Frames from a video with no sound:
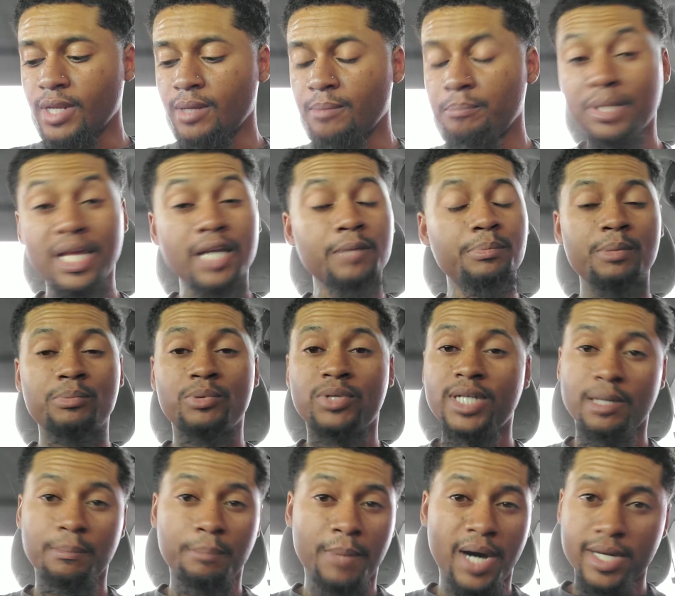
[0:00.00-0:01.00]
Black people are
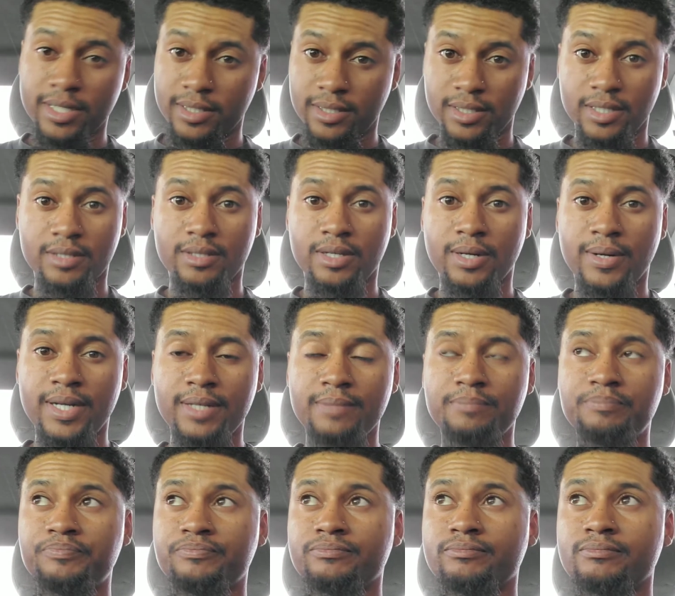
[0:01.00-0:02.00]
not a monolith, all right?
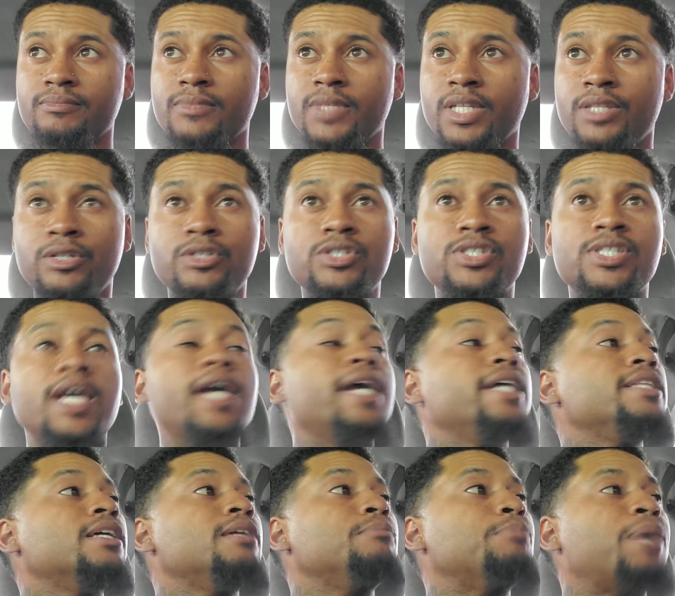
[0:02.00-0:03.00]
They're saying
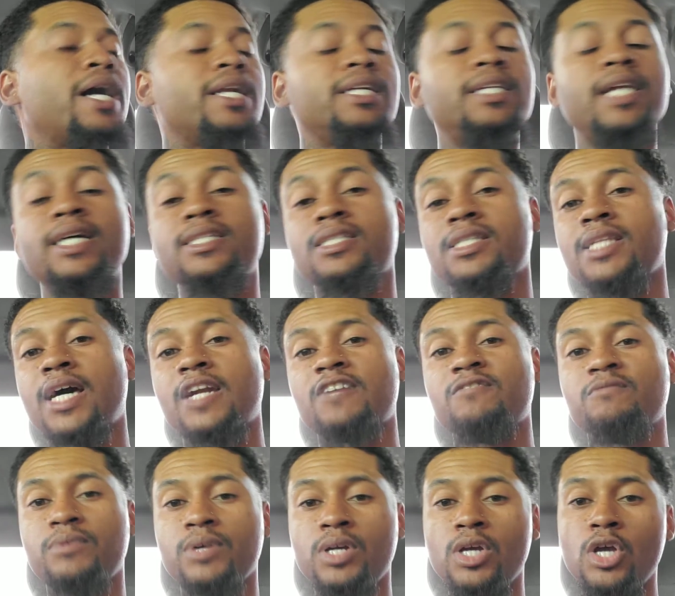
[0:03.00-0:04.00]
that Biden has a lot
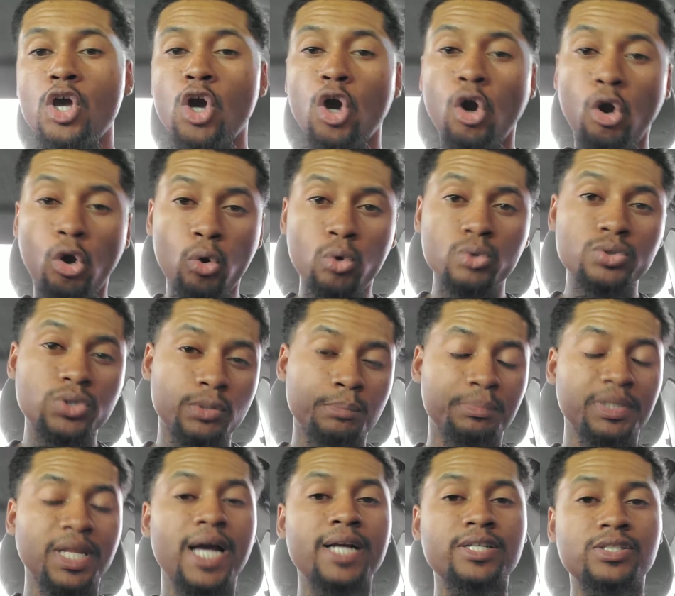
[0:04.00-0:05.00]
of older
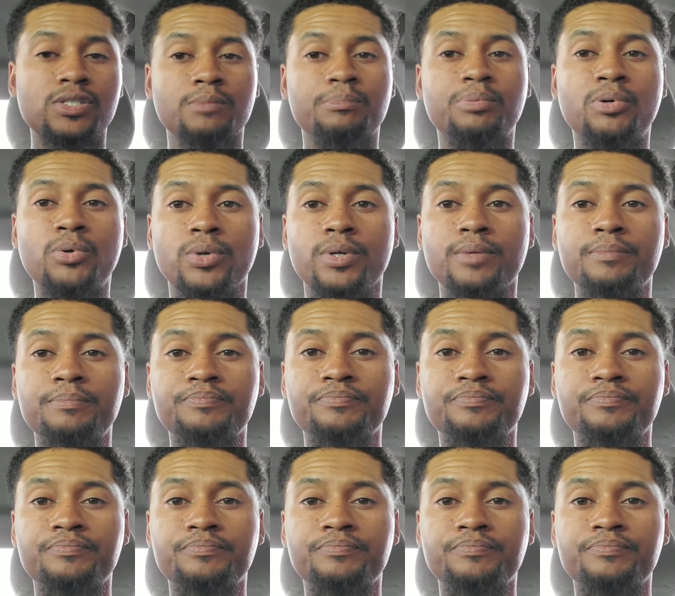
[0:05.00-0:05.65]
black support.